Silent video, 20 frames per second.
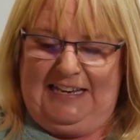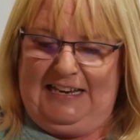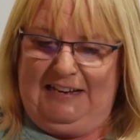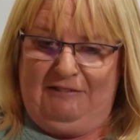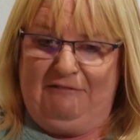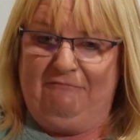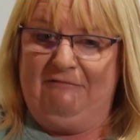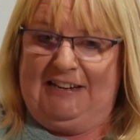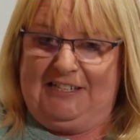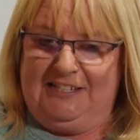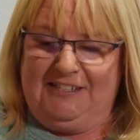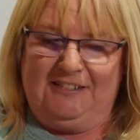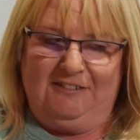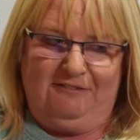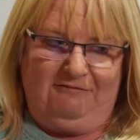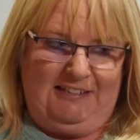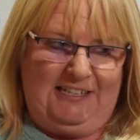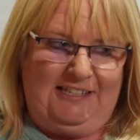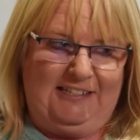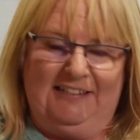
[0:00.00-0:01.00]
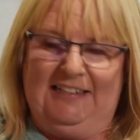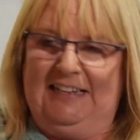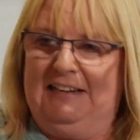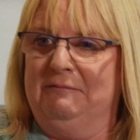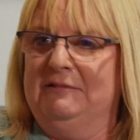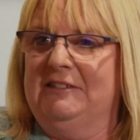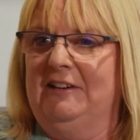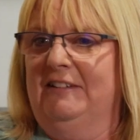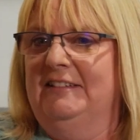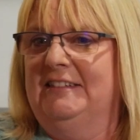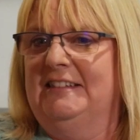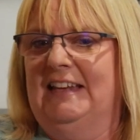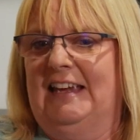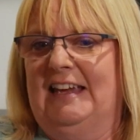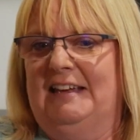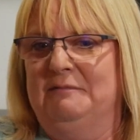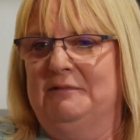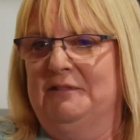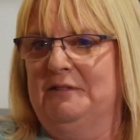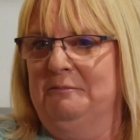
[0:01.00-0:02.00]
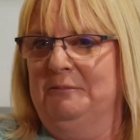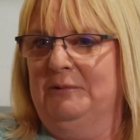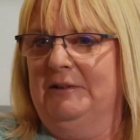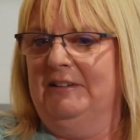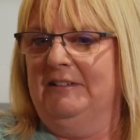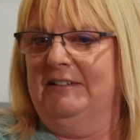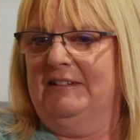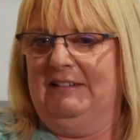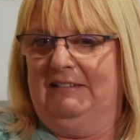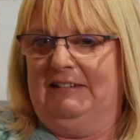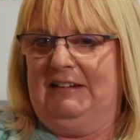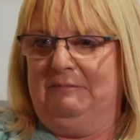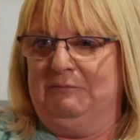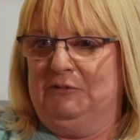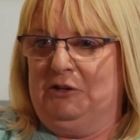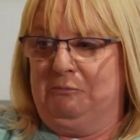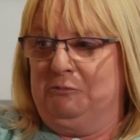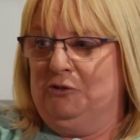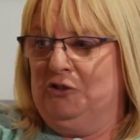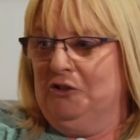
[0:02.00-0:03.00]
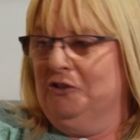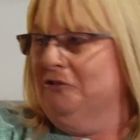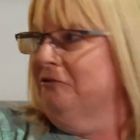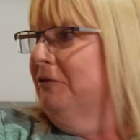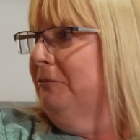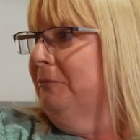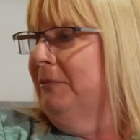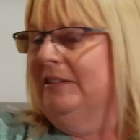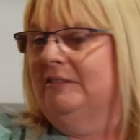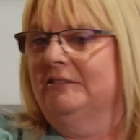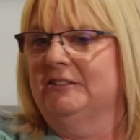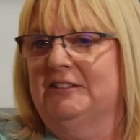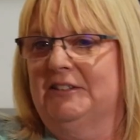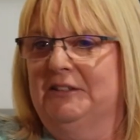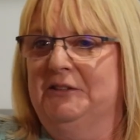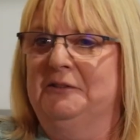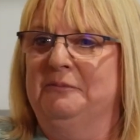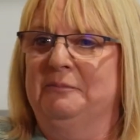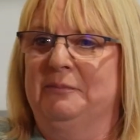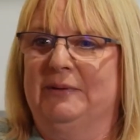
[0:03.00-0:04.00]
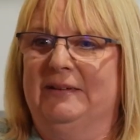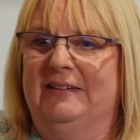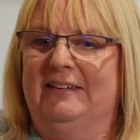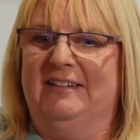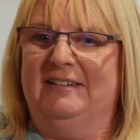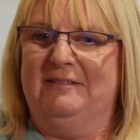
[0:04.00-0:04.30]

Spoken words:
He registered recently, and I'm dying to get him some work. I'm sure we will soon. But